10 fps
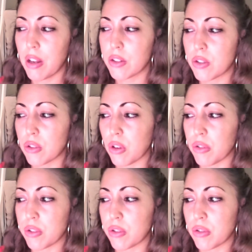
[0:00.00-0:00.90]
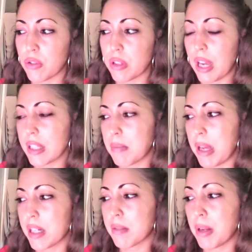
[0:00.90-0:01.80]
to go to case
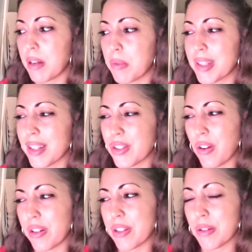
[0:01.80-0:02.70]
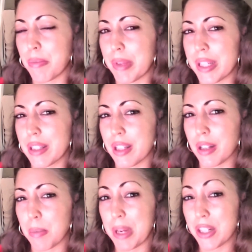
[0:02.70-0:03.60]
management was I started to miss
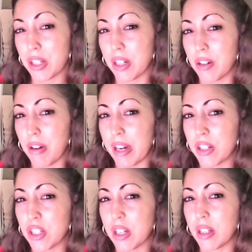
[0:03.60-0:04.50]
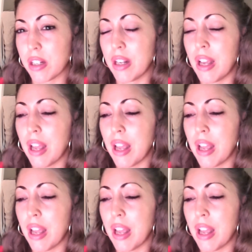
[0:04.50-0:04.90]
the patient interaction,